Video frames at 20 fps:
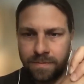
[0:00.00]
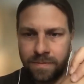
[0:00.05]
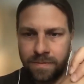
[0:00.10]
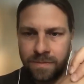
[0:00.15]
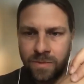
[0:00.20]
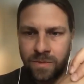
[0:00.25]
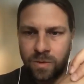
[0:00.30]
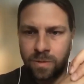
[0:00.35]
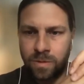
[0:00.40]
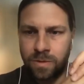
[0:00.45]

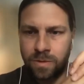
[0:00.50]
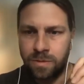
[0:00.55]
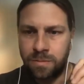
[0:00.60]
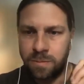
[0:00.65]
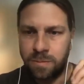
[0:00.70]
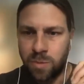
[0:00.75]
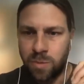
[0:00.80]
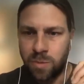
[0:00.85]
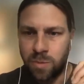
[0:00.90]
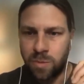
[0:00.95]
So good
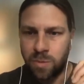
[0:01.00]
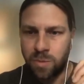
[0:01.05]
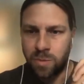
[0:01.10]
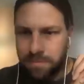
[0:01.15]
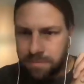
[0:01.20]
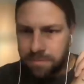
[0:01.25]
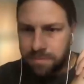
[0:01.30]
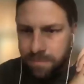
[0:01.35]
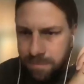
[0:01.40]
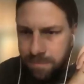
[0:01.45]
morning,
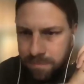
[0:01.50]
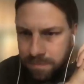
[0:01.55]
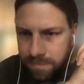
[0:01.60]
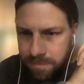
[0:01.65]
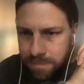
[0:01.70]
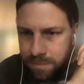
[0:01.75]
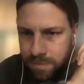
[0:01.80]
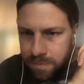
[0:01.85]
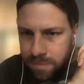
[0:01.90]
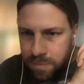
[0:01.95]

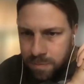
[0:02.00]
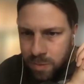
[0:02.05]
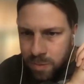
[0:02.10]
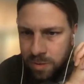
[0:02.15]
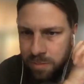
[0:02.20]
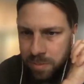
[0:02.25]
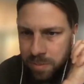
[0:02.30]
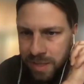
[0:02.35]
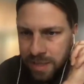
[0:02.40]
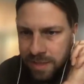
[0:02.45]

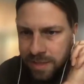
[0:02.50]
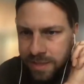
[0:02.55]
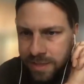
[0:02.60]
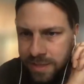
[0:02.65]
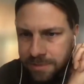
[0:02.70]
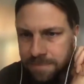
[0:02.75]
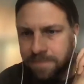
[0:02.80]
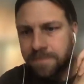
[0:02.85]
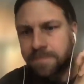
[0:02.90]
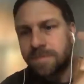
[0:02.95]
Olibelli.
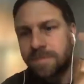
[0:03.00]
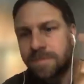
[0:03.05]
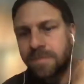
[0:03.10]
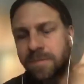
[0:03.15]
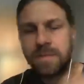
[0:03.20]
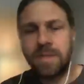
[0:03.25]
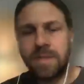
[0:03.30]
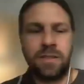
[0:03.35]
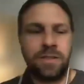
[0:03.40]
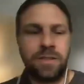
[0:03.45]

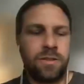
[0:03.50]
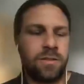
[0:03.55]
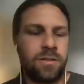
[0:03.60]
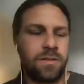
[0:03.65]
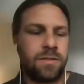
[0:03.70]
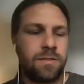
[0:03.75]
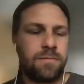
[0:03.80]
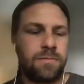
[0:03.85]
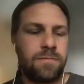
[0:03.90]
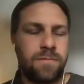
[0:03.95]
I
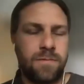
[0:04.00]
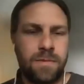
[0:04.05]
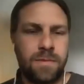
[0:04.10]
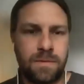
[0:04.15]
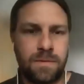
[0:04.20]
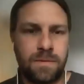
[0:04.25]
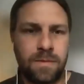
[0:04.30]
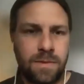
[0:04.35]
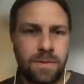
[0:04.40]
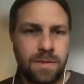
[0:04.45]
just
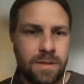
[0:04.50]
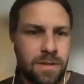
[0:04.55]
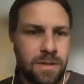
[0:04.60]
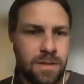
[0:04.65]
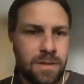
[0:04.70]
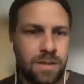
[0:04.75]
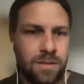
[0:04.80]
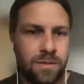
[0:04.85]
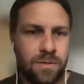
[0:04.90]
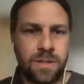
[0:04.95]

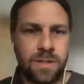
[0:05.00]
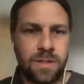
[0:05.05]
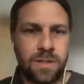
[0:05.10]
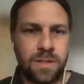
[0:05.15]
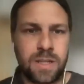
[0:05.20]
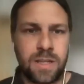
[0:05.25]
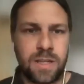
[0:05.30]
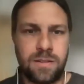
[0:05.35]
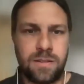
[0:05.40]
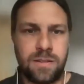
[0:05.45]
send you
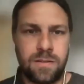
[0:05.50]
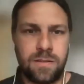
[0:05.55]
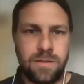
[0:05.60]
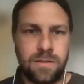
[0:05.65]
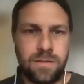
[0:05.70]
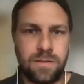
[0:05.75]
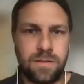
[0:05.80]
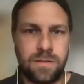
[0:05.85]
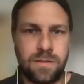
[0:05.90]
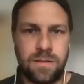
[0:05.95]
again
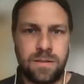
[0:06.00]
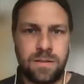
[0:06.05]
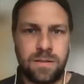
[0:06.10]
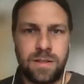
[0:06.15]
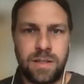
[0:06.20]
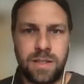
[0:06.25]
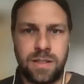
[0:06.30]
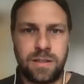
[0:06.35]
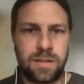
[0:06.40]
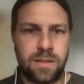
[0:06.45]
the
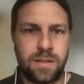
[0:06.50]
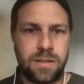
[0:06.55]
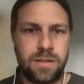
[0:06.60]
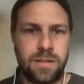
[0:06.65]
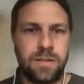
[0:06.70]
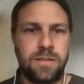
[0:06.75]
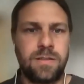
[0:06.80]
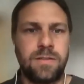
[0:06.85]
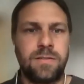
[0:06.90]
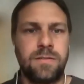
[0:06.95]
link
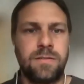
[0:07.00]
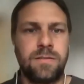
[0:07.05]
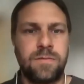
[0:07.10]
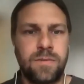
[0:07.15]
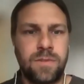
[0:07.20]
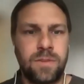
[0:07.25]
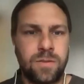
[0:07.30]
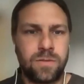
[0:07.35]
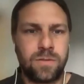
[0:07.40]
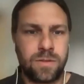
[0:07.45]

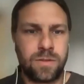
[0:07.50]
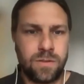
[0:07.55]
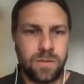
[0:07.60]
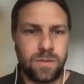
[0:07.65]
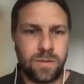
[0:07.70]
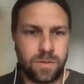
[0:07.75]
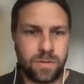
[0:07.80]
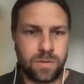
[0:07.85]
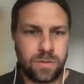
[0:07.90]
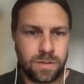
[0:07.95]
to the
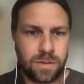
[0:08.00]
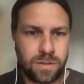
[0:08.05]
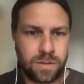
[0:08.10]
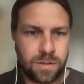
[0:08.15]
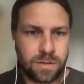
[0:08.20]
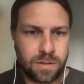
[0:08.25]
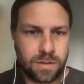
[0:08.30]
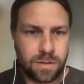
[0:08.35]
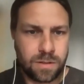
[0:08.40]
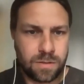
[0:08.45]

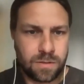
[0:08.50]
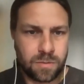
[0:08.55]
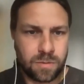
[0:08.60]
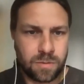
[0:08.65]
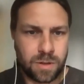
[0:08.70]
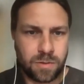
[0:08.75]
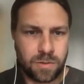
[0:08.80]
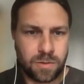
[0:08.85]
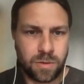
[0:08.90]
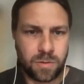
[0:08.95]
notes
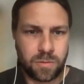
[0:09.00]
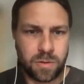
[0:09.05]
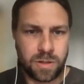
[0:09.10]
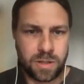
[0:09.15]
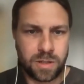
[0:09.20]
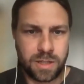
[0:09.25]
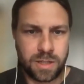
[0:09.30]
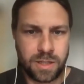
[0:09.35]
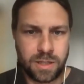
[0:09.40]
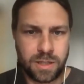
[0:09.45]
where we're
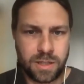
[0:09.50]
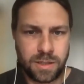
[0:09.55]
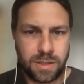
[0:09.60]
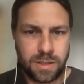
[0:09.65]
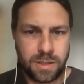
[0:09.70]
working.